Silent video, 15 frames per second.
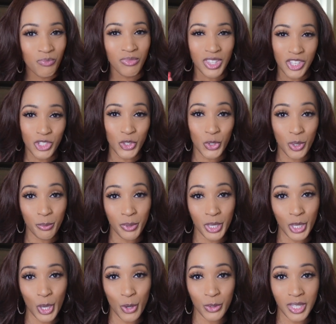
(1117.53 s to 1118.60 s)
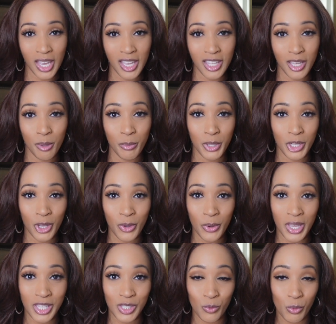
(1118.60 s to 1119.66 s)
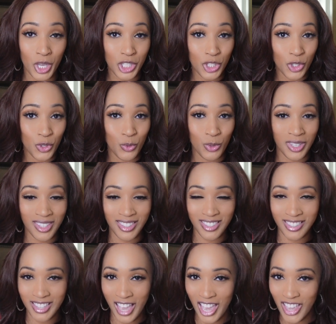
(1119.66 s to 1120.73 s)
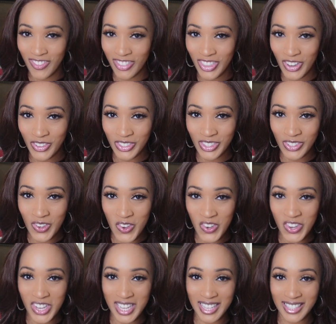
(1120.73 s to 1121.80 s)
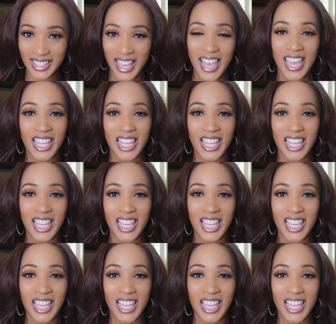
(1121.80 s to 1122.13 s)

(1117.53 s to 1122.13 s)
There's a coupon code down there below as well, so you can save those coins.